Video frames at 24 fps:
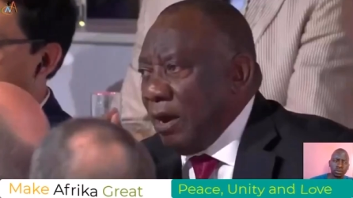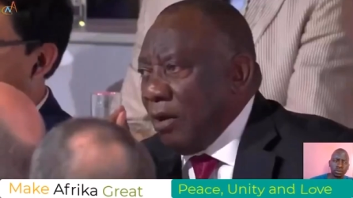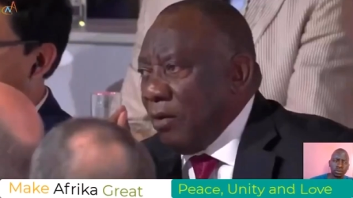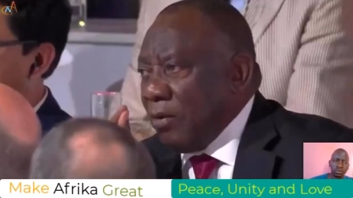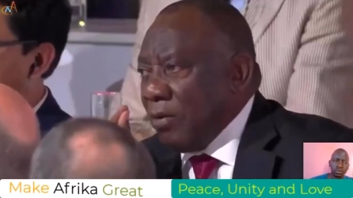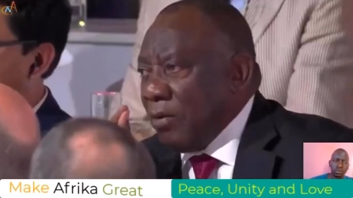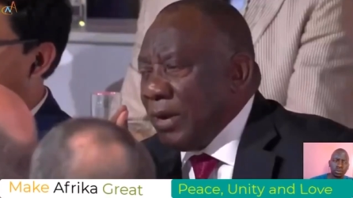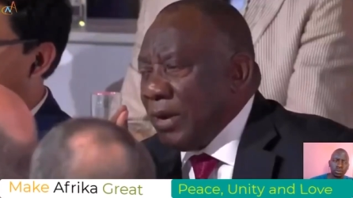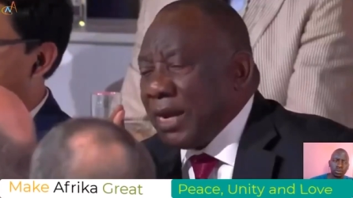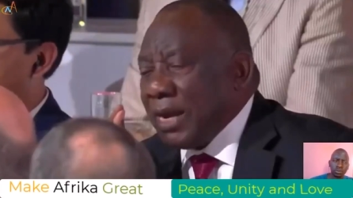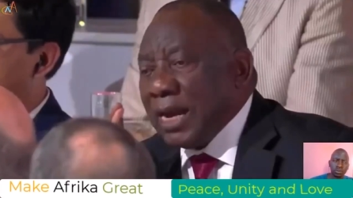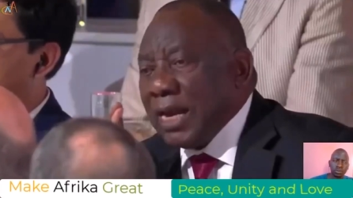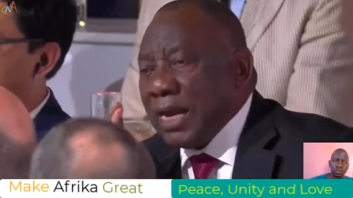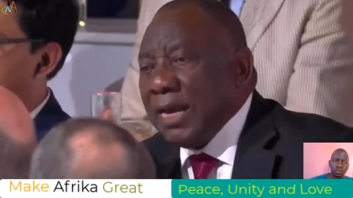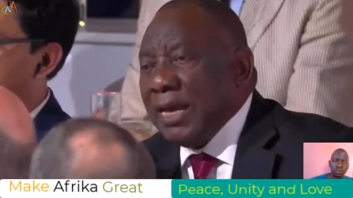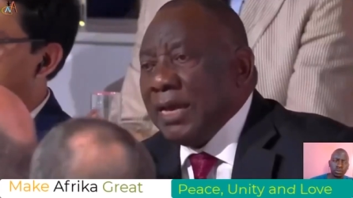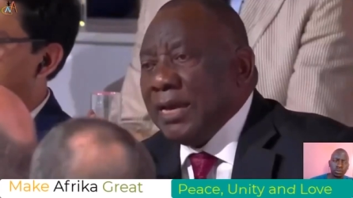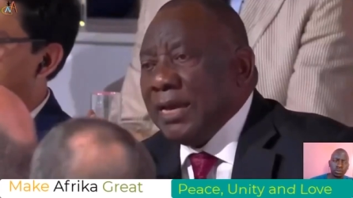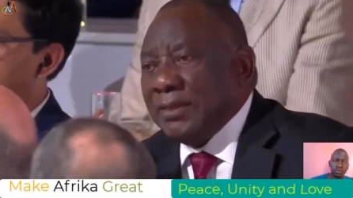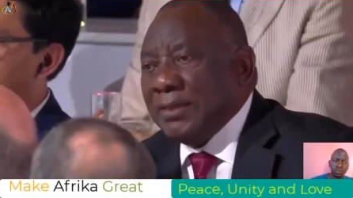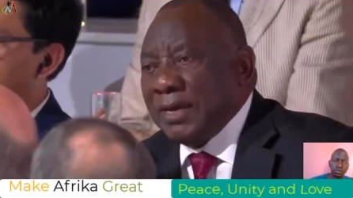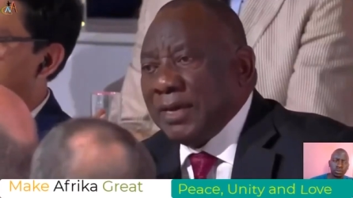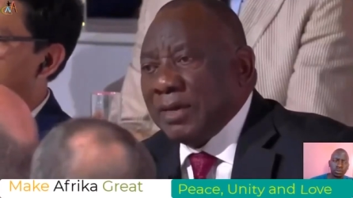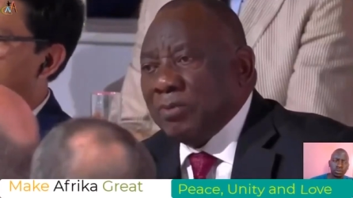we were
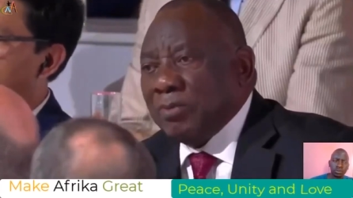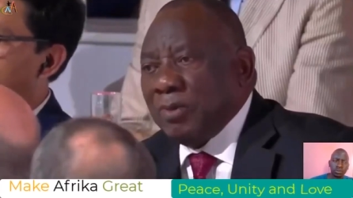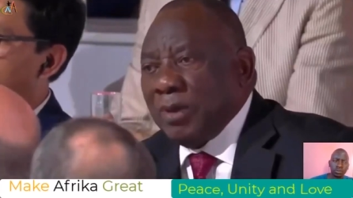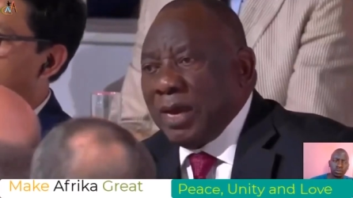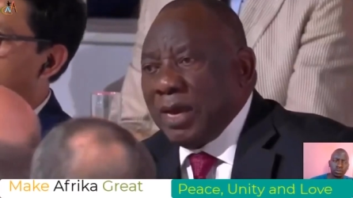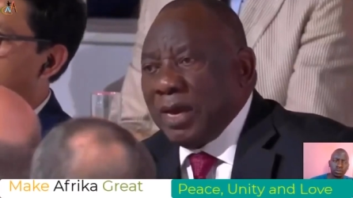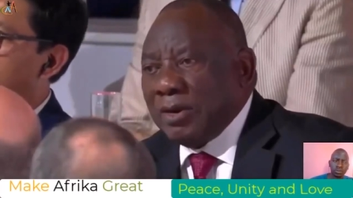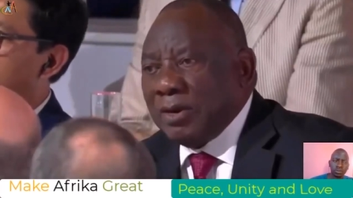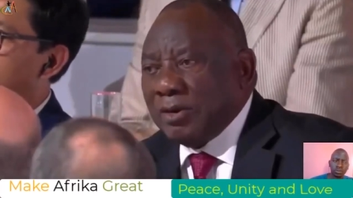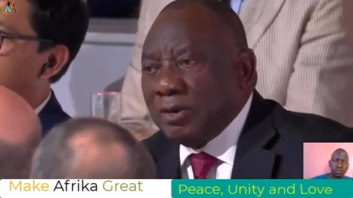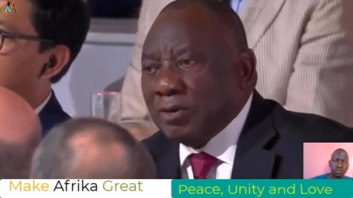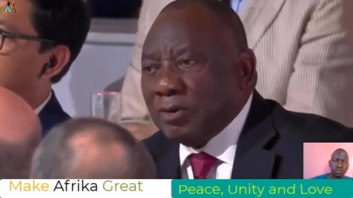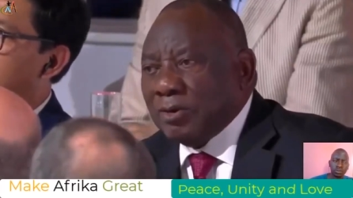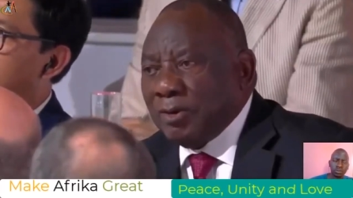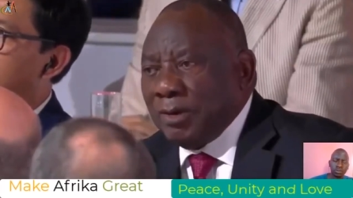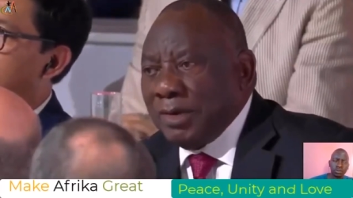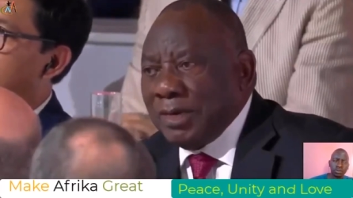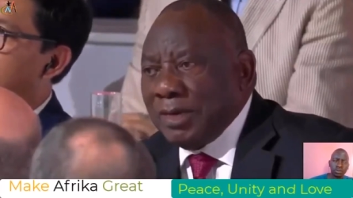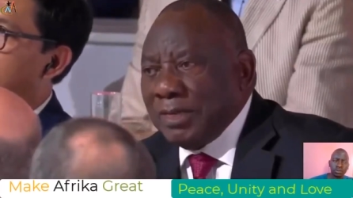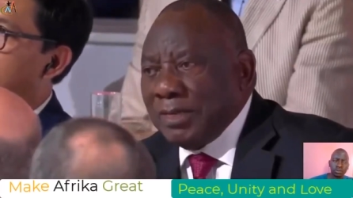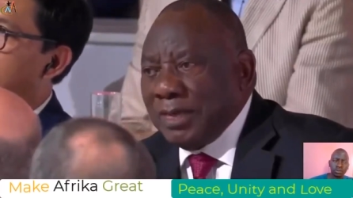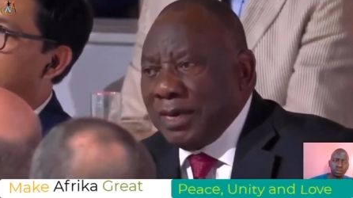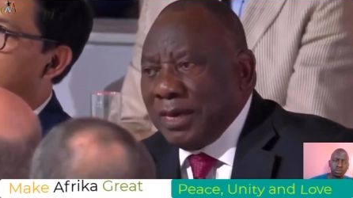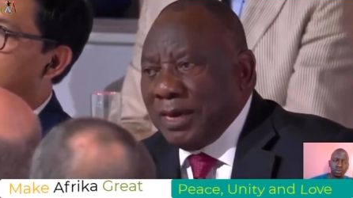clear that we are not
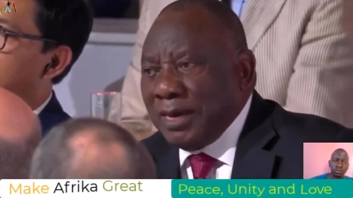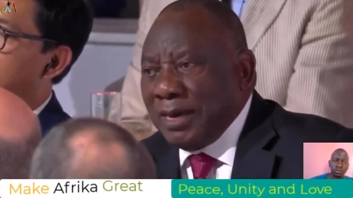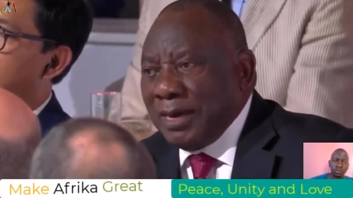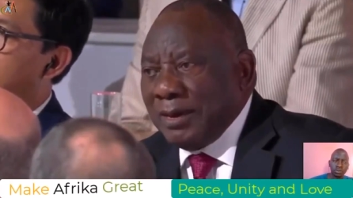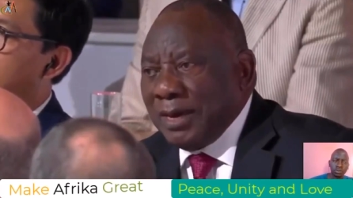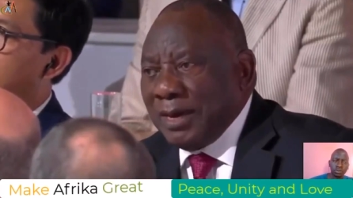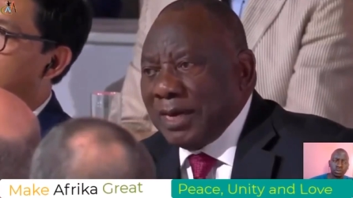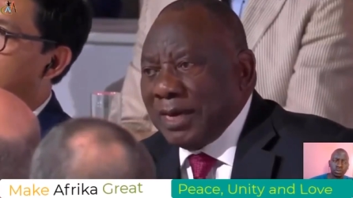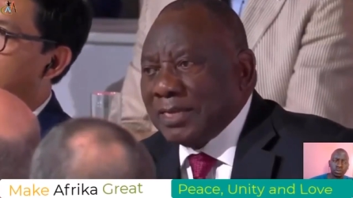going there